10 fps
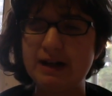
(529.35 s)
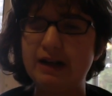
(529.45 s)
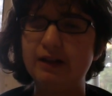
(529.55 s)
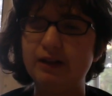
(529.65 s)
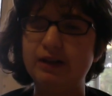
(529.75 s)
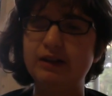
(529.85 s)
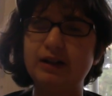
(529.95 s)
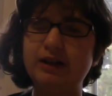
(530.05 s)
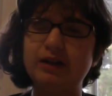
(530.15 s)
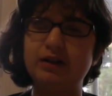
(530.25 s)
and this is
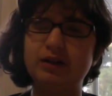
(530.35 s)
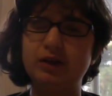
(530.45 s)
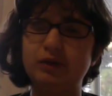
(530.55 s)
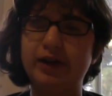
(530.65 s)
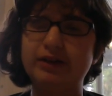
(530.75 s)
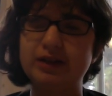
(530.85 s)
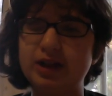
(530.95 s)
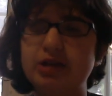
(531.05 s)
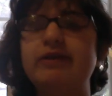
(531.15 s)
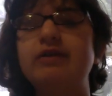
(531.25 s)
another drastic
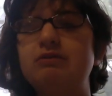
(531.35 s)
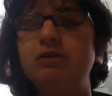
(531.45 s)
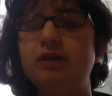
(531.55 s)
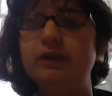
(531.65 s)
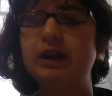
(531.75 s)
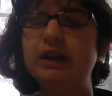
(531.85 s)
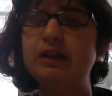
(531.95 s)
change from the movie.